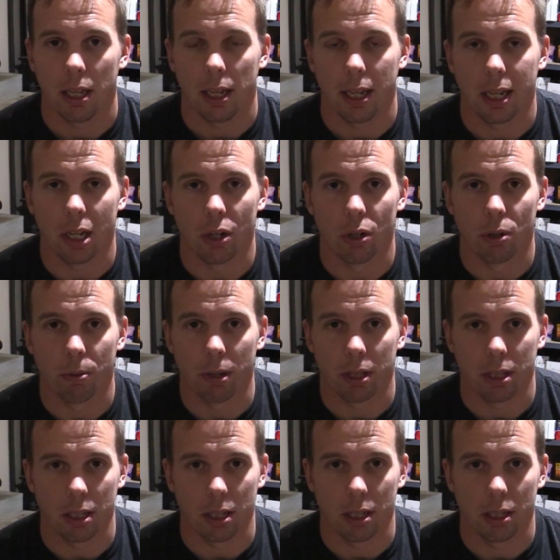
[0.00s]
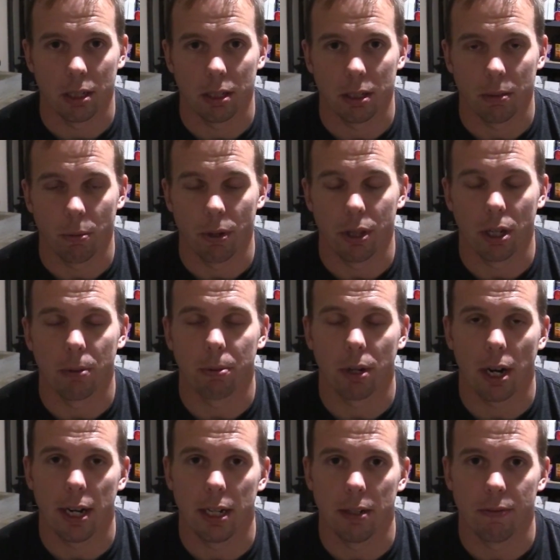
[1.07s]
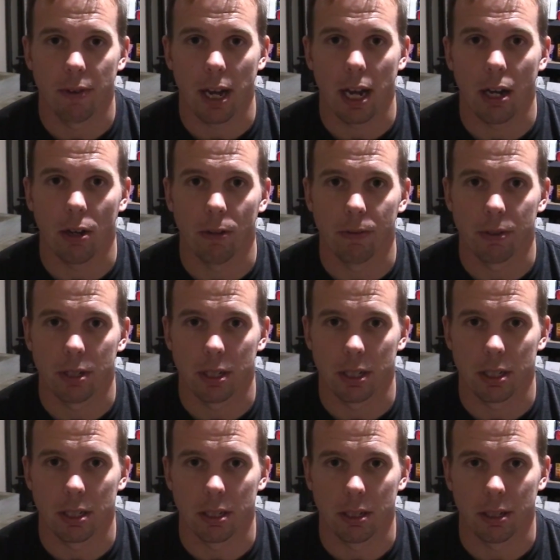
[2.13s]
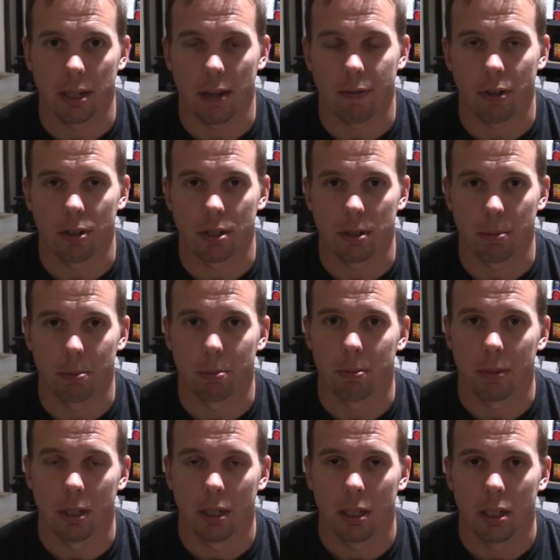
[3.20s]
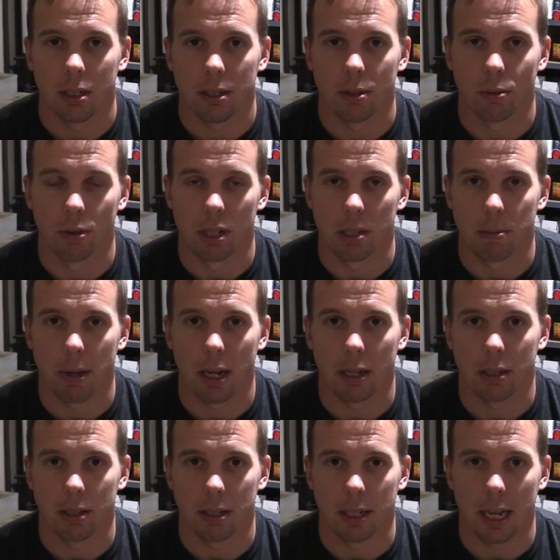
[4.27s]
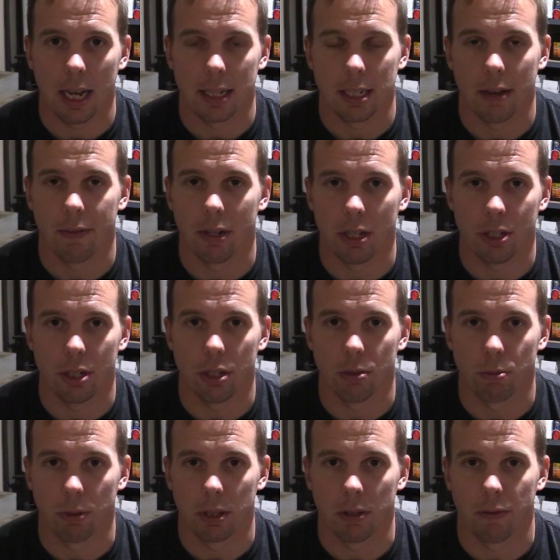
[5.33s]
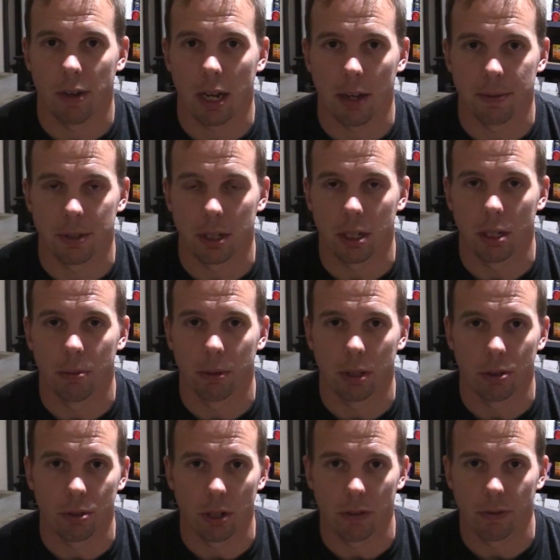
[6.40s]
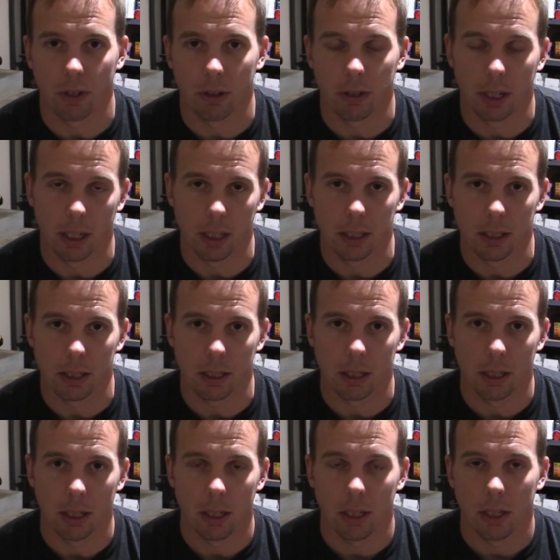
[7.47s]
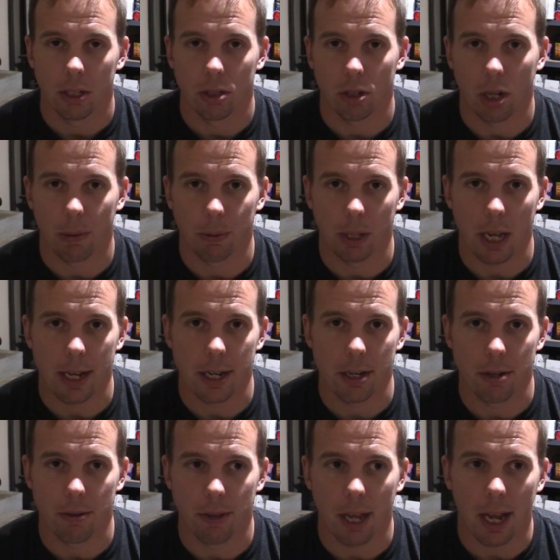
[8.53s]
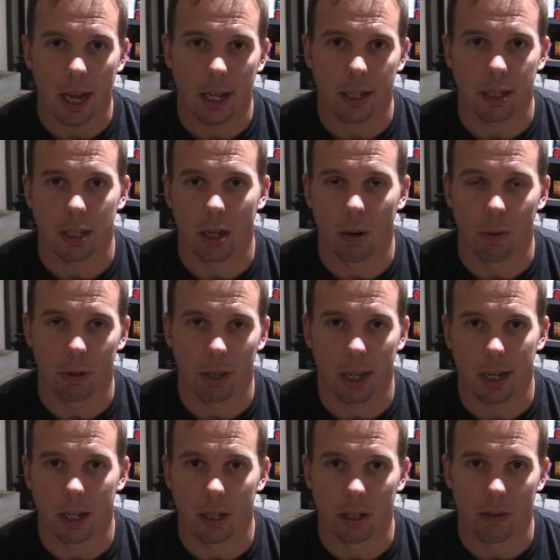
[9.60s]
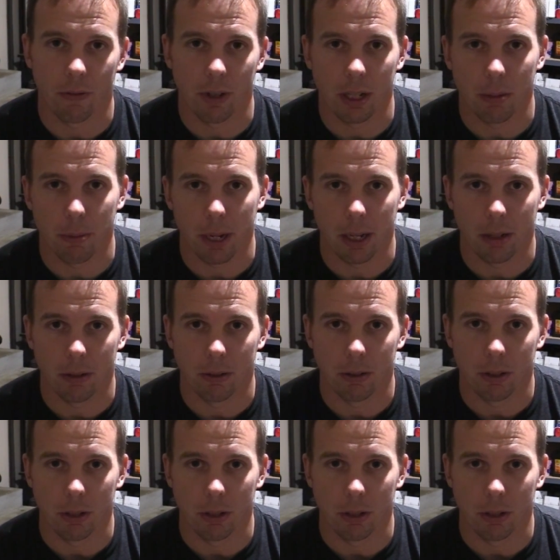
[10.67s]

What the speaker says: and going with upgraded valves, since I've heard some stories about guys having issues with the valves that come with the trick flow heads. So I would like to do that. Go with like 150-pound